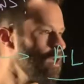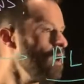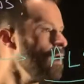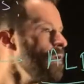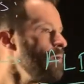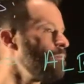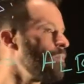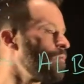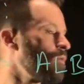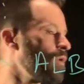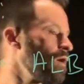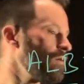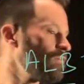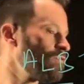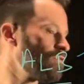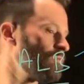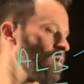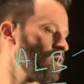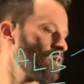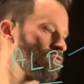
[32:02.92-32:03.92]
but we also
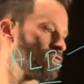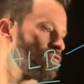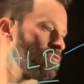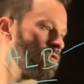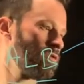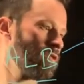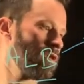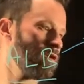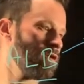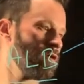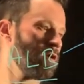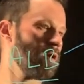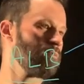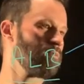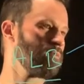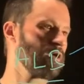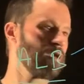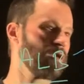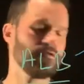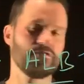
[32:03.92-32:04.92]
make sure that your
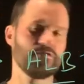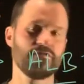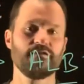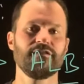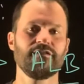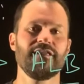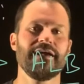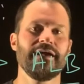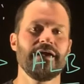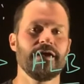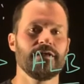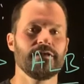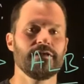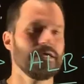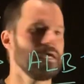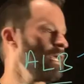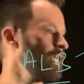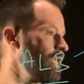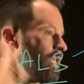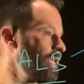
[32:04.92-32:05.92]
applications land
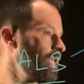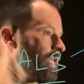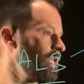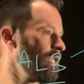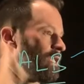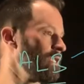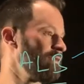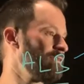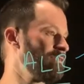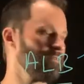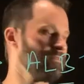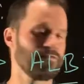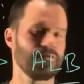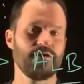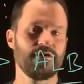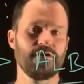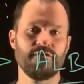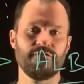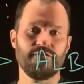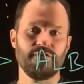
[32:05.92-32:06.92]
in
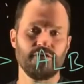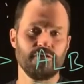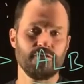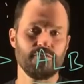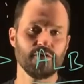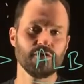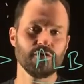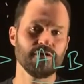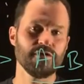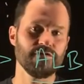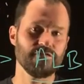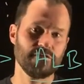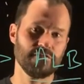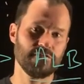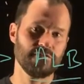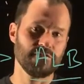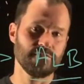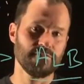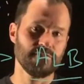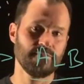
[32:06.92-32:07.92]
different availability
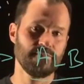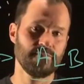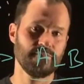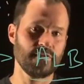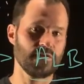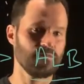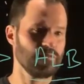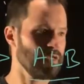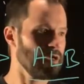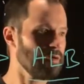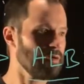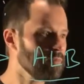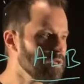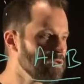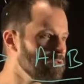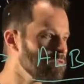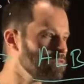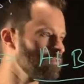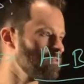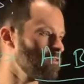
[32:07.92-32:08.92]
zones. And what that
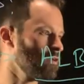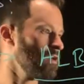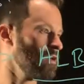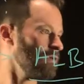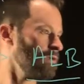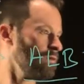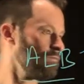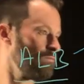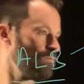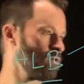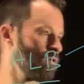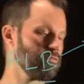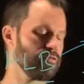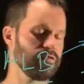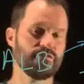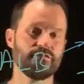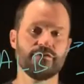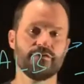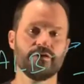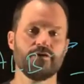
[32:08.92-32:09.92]
means is that if one of
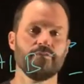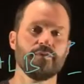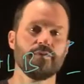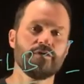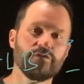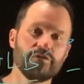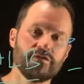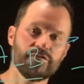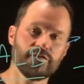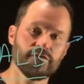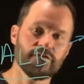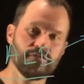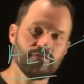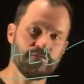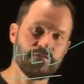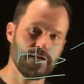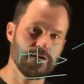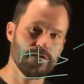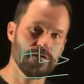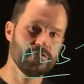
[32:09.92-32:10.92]
these availability zones
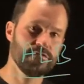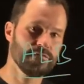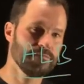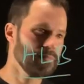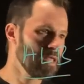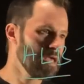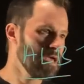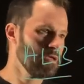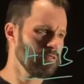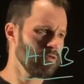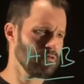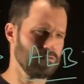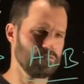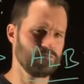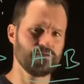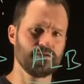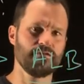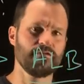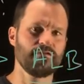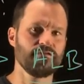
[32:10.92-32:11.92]
fails, the other
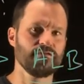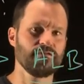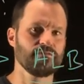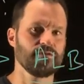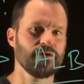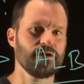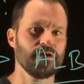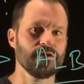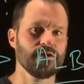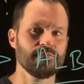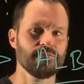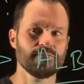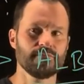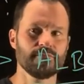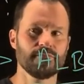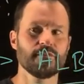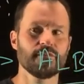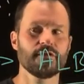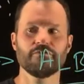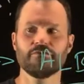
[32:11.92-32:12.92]
one is still running.
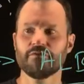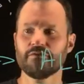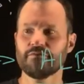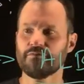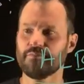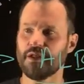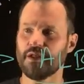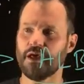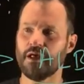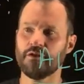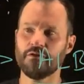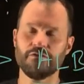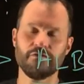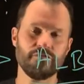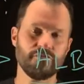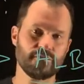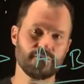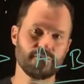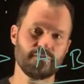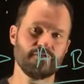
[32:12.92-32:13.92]
And so from an end
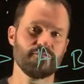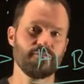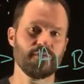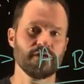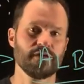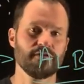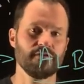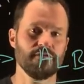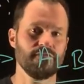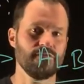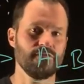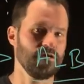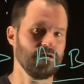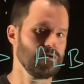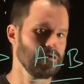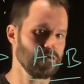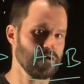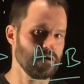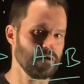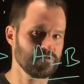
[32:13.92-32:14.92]
user perspective, the
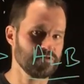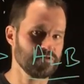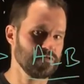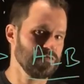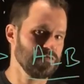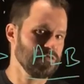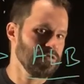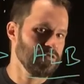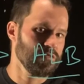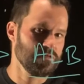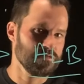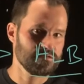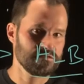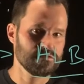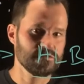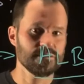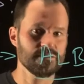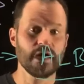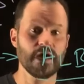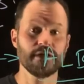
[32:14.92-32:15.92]
interruption is
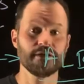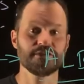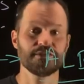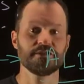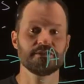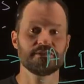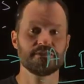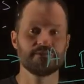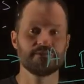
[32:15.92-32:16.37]
non-existent.